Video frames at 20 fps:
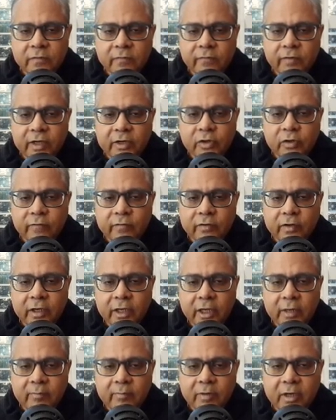weight of the
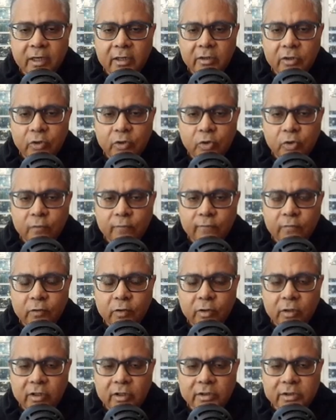airplane due to
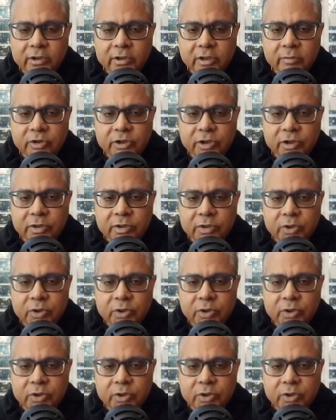fuel consumption.